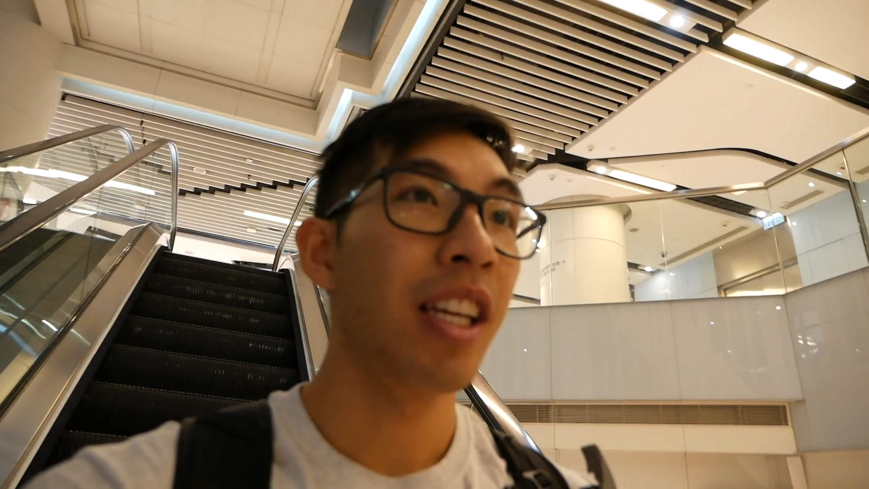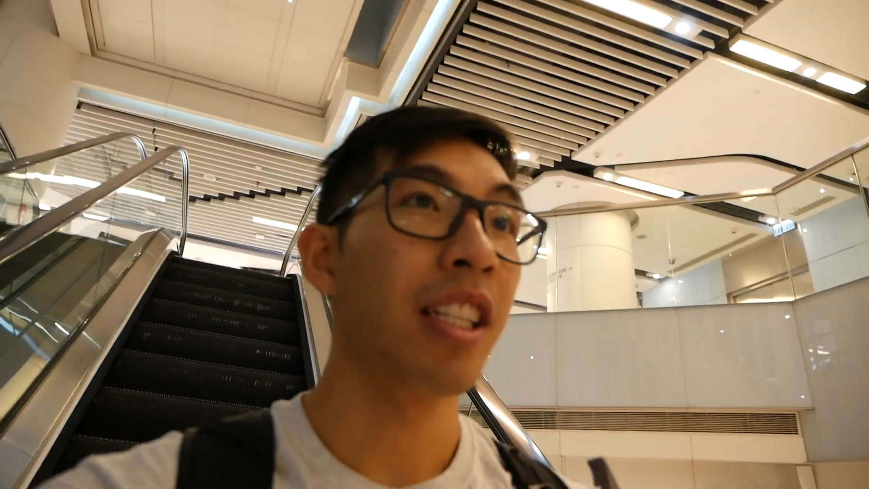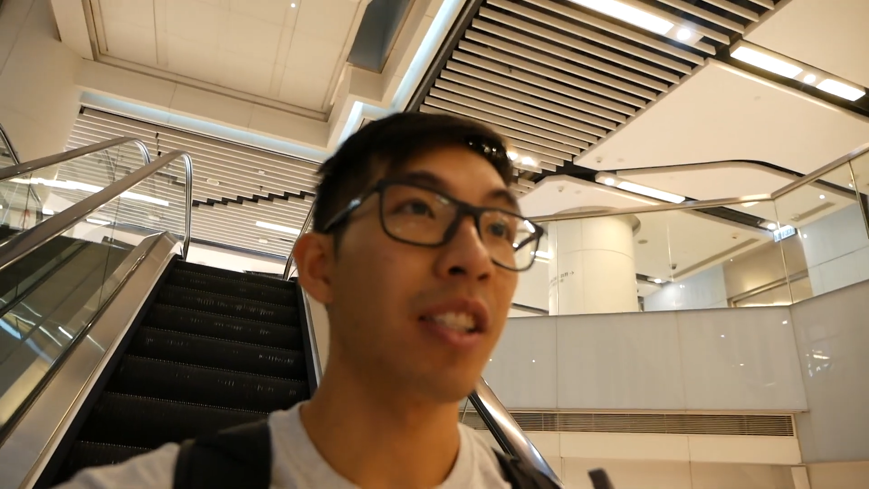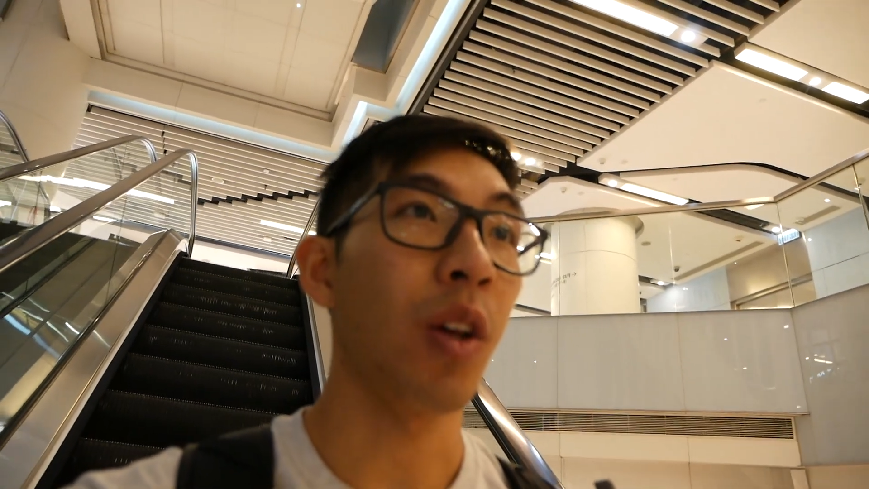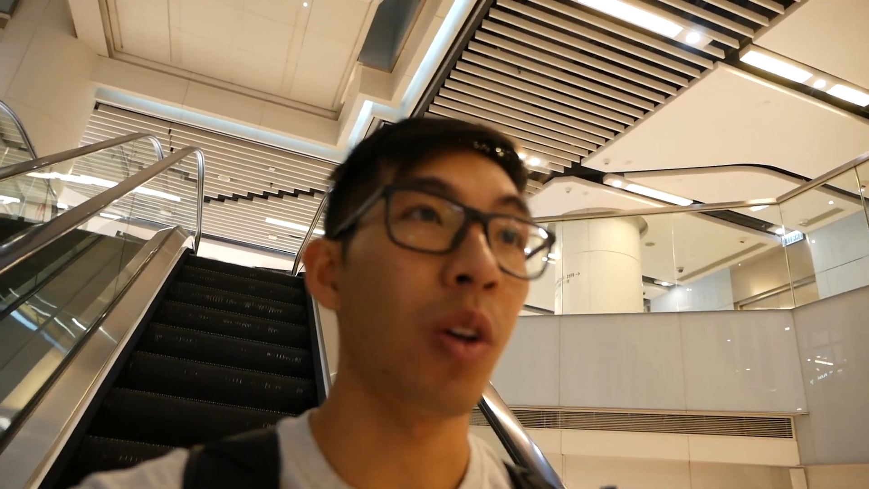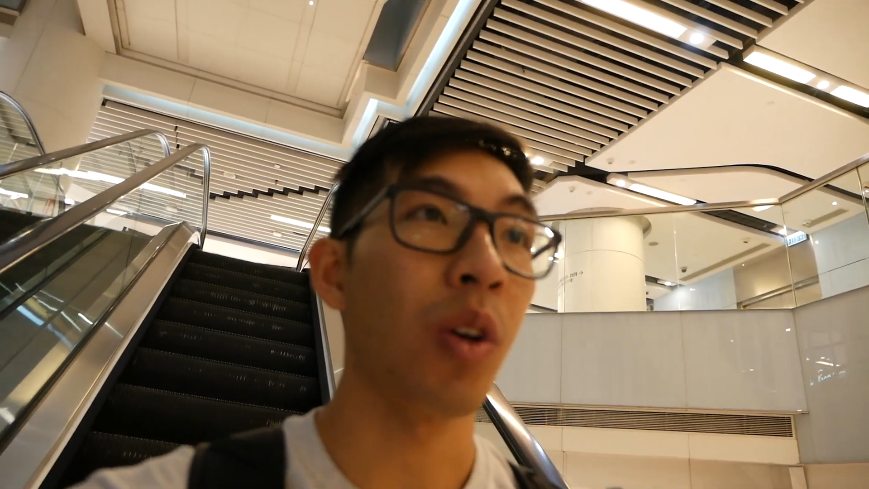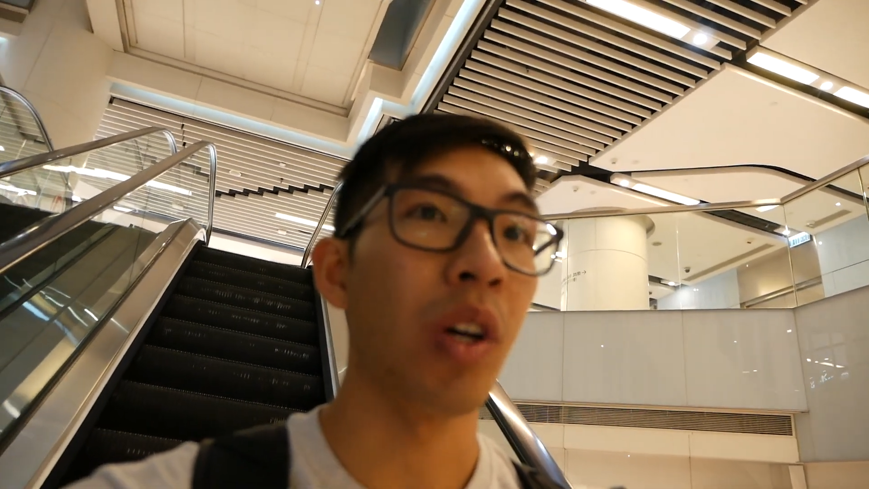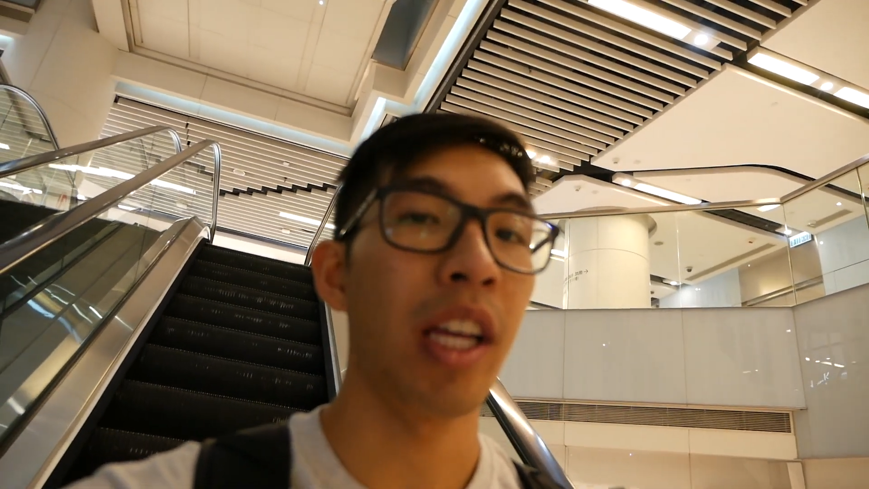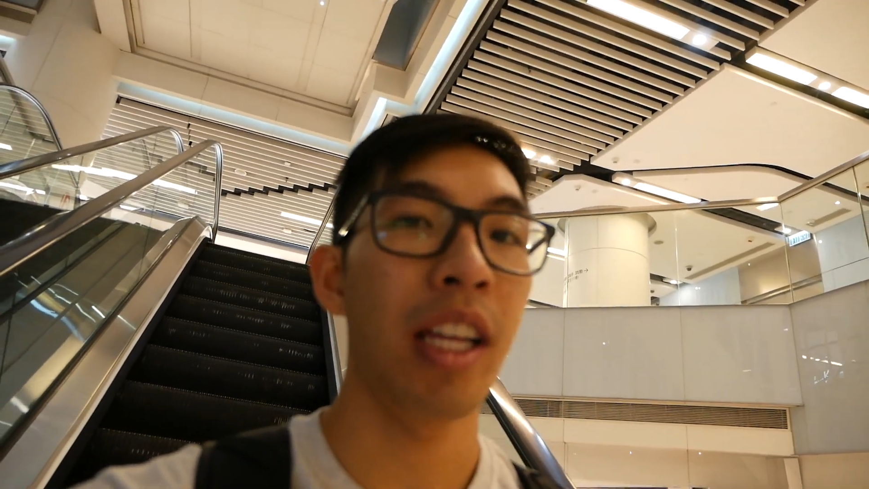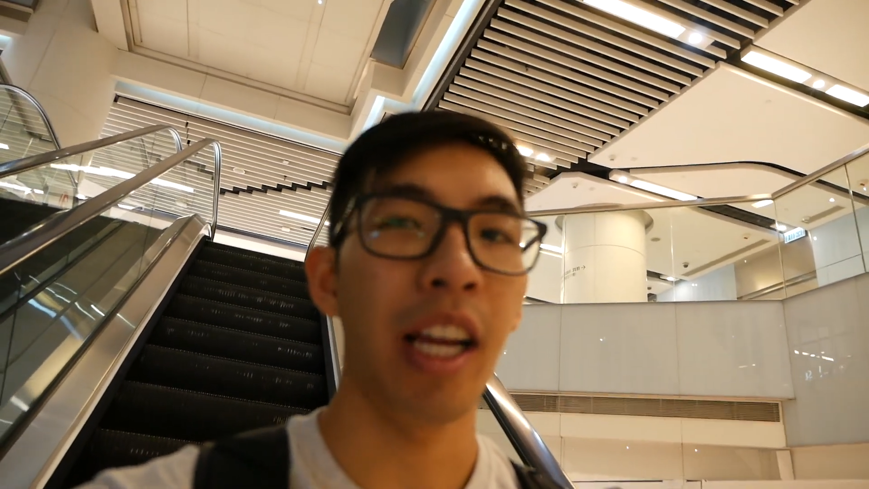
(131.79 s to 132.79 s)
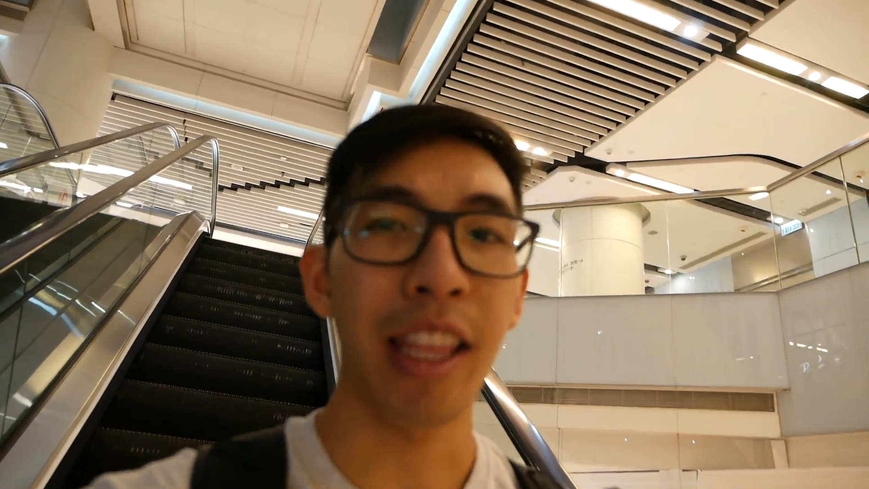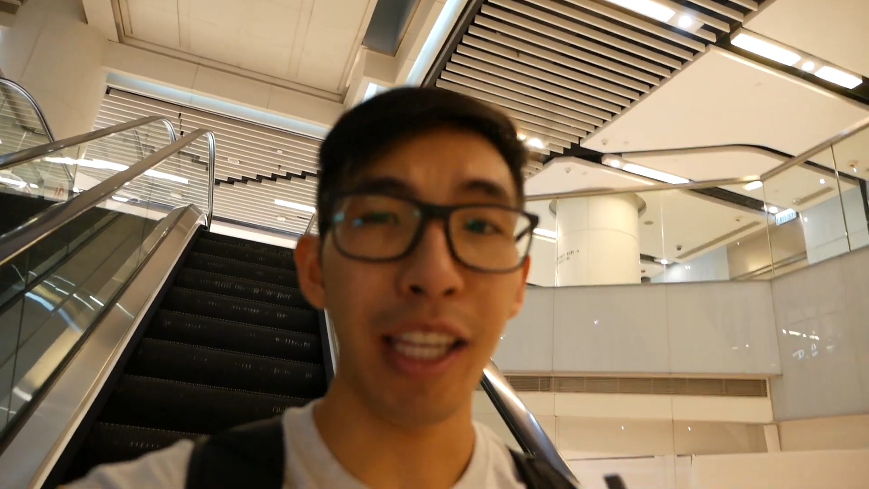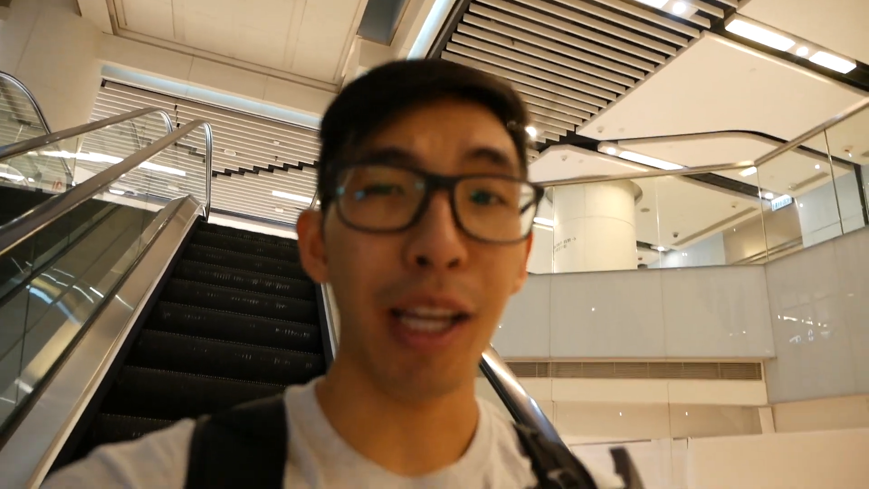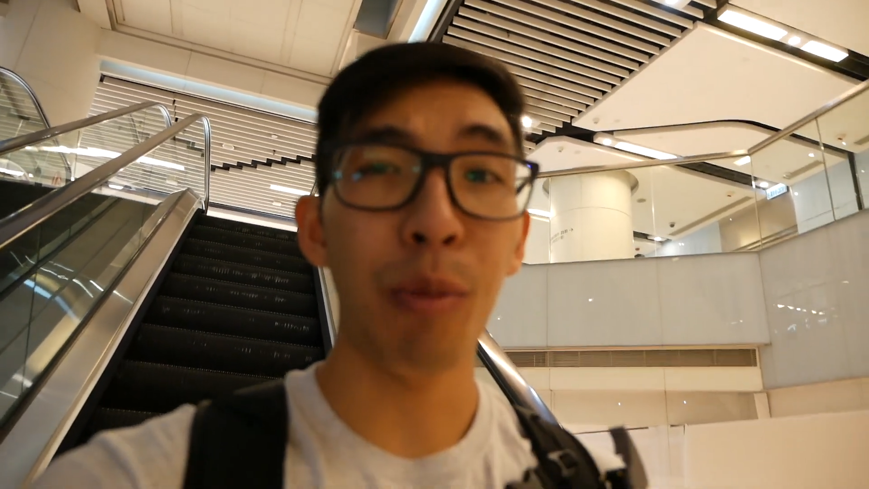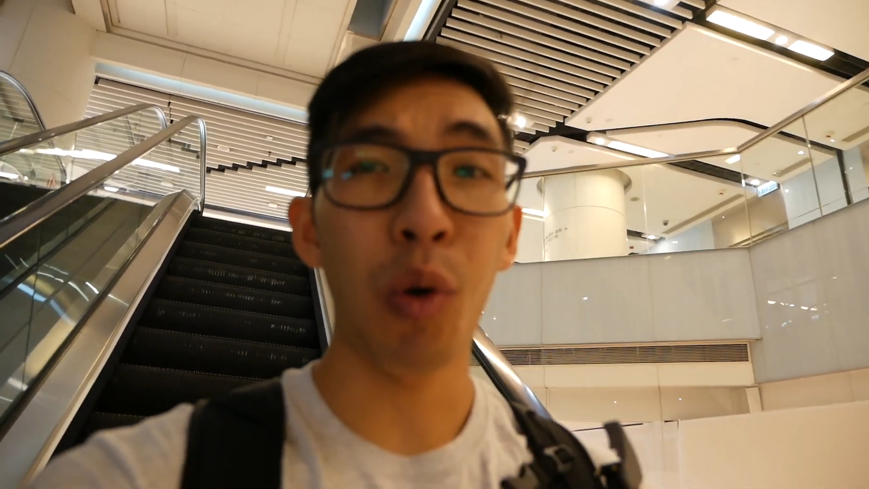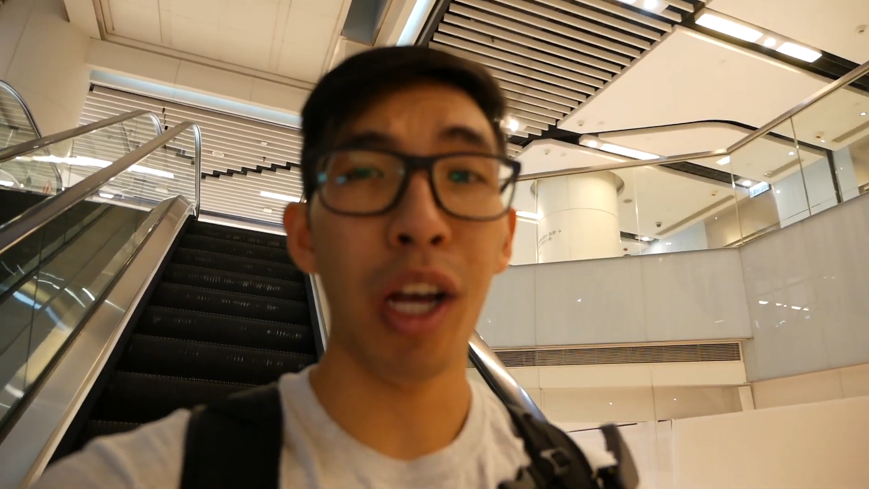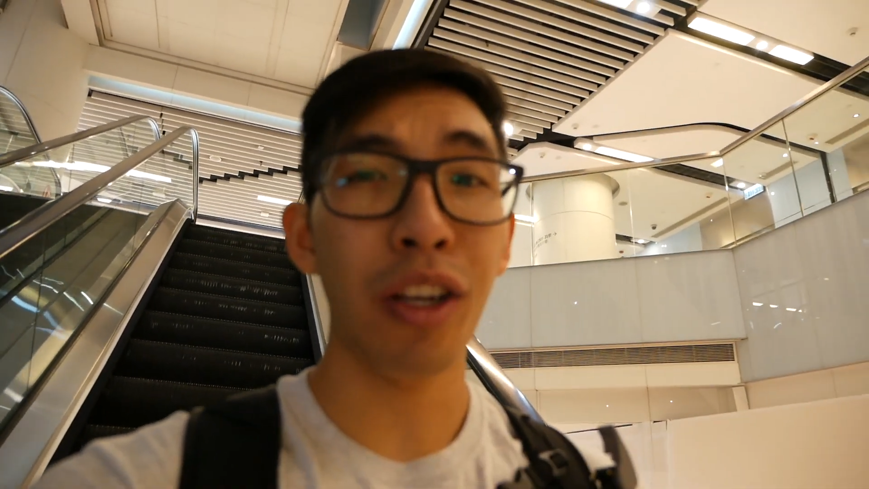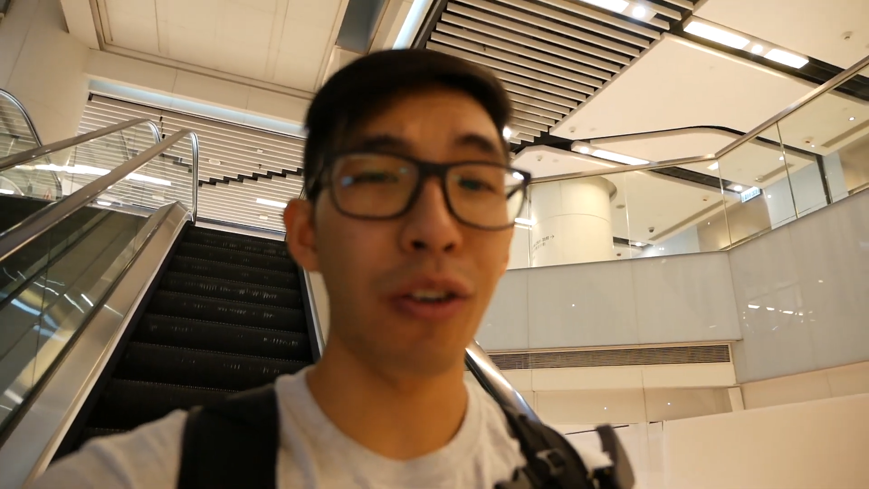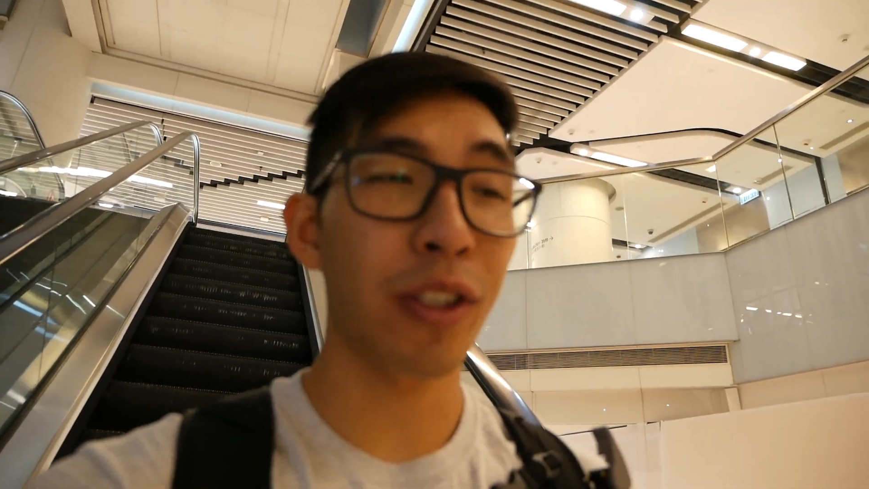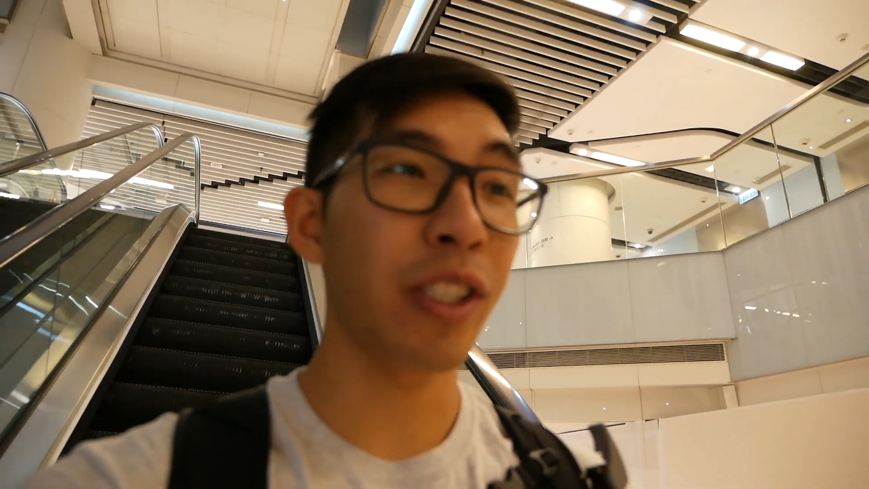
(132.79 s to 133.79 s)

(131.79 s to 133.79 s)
So I think I'm gonna walk over